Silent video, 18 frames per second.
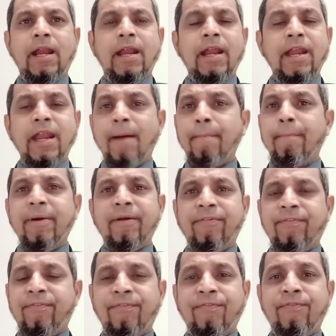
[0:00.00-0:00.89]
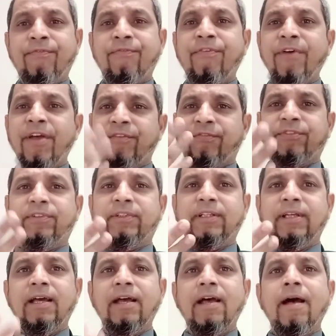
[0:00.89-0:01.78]
Number
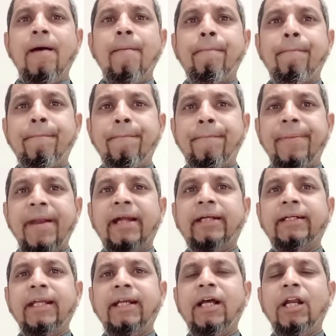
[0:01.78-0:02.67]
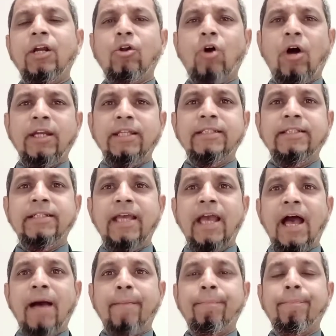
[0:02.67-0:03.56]
fifth, practical knowledge
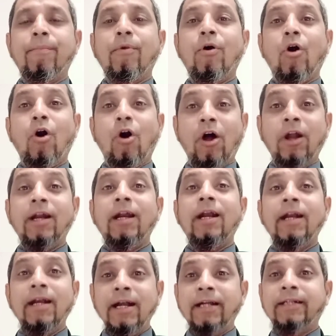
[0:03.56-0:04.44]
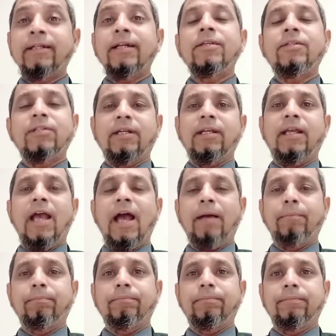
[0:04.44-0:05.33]
gap or literature
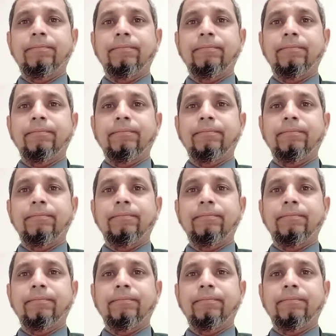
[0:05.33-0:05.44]
gap.